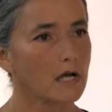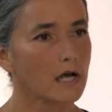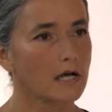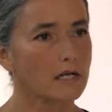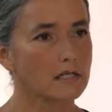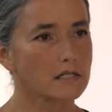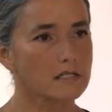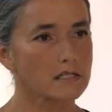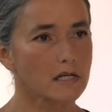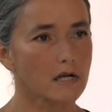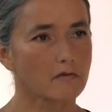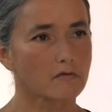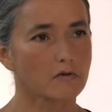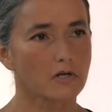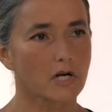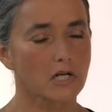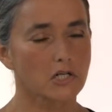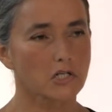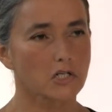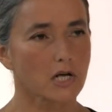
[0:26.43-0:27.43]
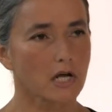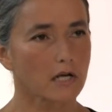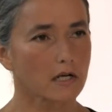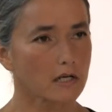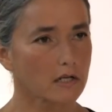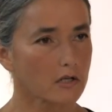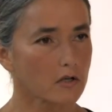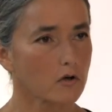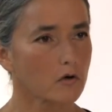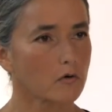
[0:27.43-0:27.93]
I discovered
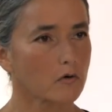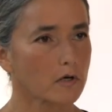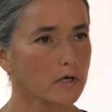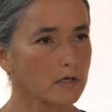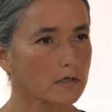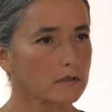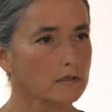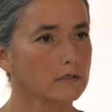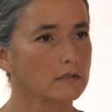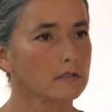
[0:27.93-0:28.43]
Ashtanga yoga.